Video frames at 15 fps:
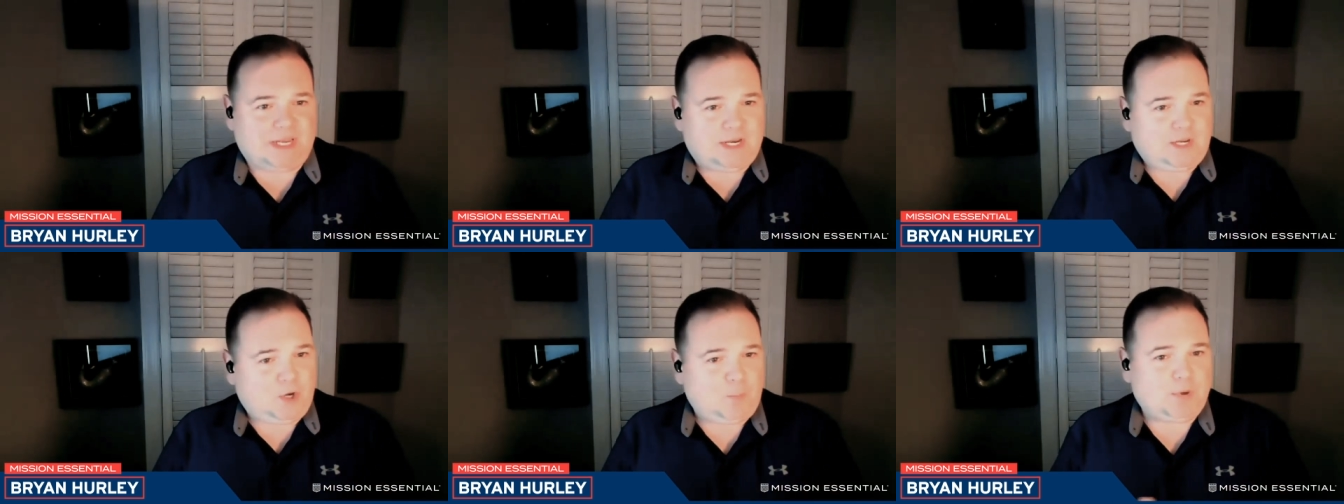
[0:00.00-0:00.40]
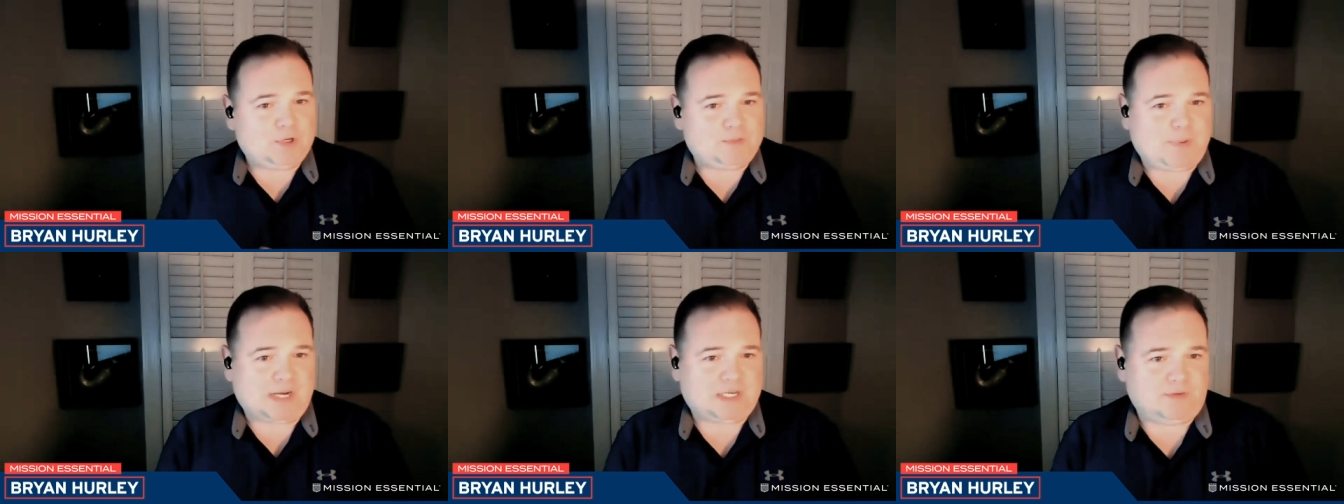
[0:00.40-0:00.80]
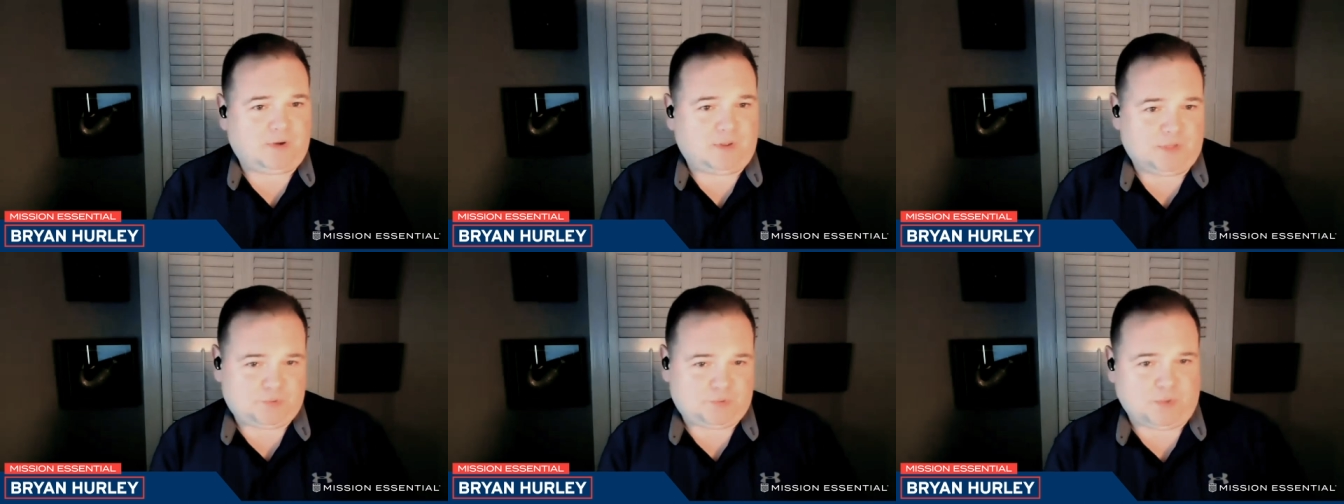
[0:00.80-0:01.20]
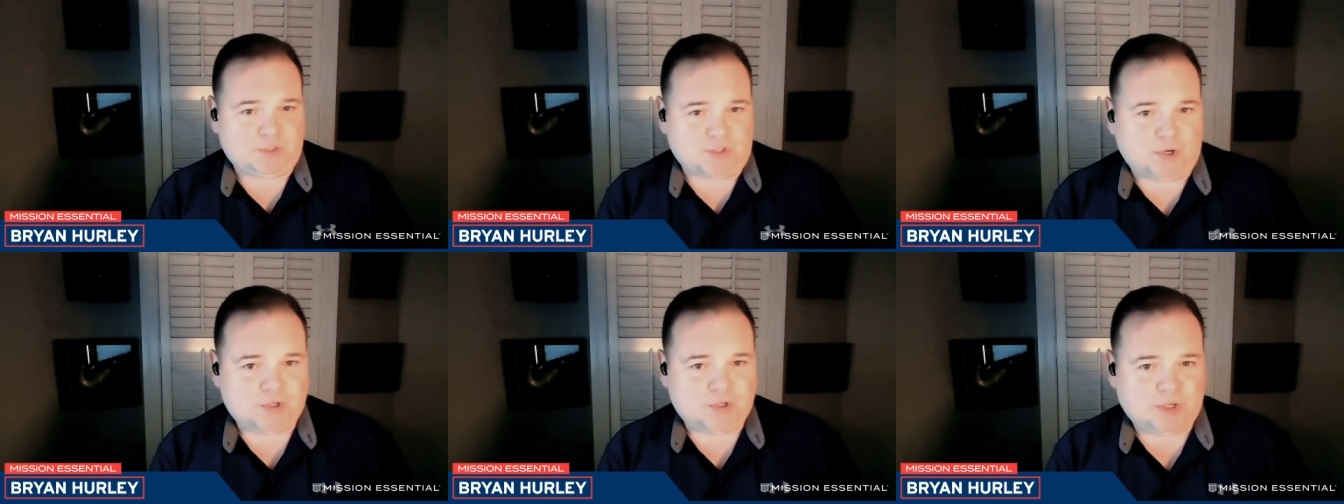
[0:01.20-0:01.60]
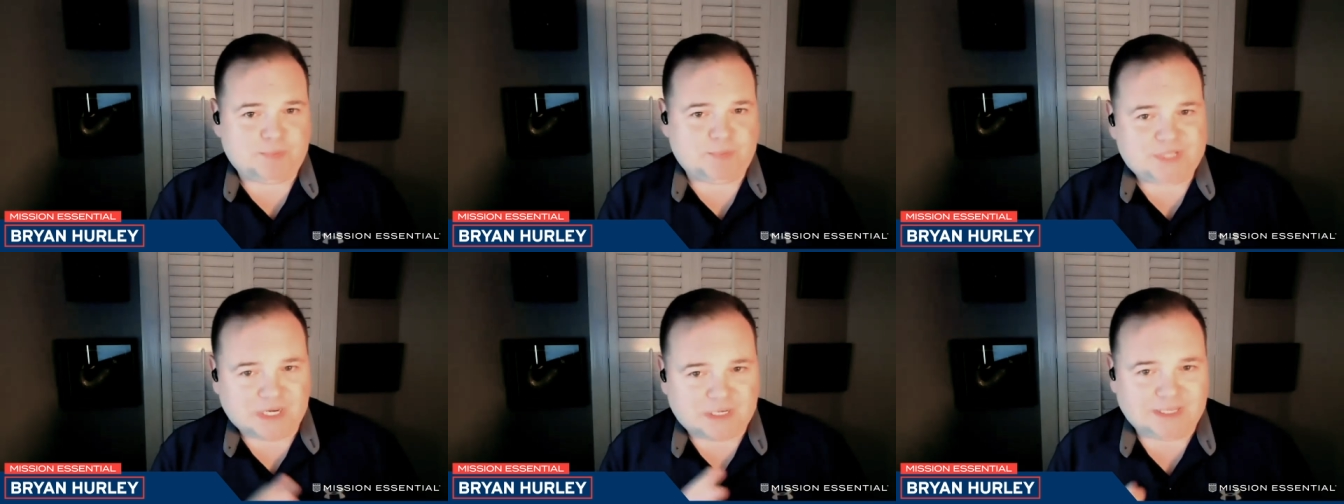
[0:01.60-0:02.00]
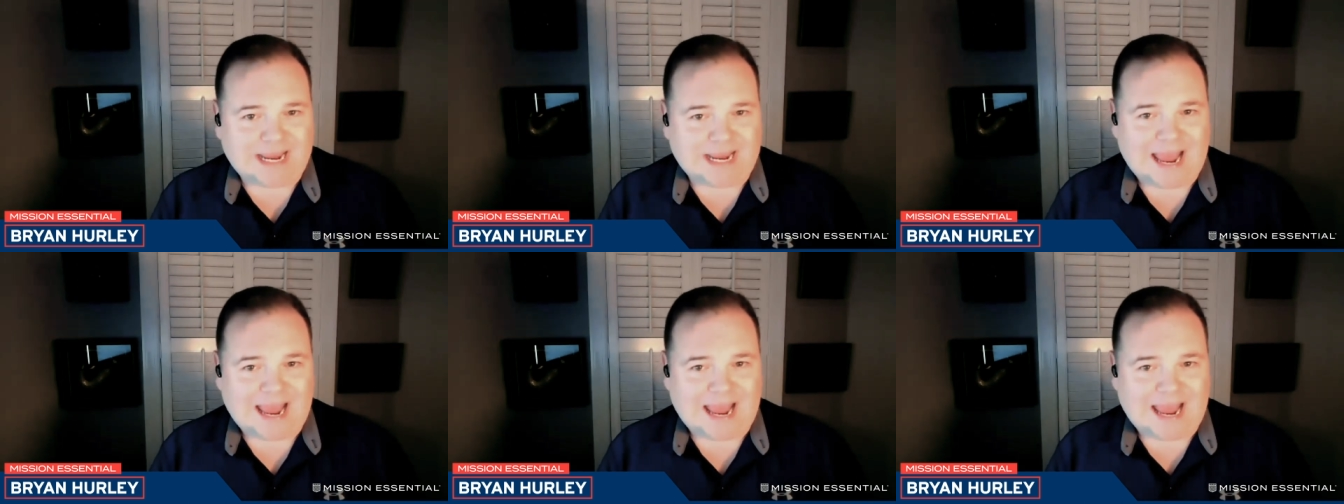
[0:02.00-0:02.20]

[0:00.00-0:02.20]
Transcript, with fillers: getting your perspective on this research and particularly